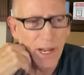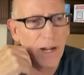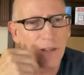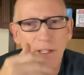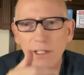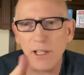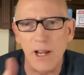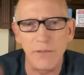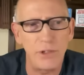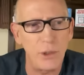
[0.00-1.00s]
and I think a
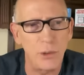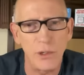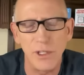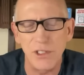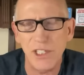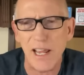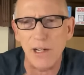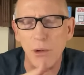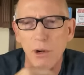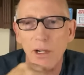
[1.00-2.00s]
lot of you are in this
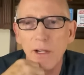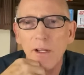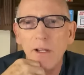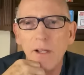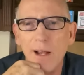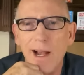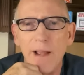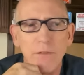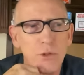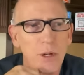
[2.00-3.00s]
category. I
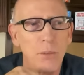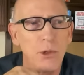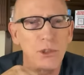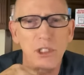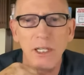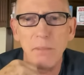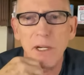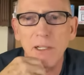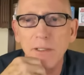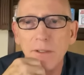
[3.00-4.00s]
have trouble sleeping.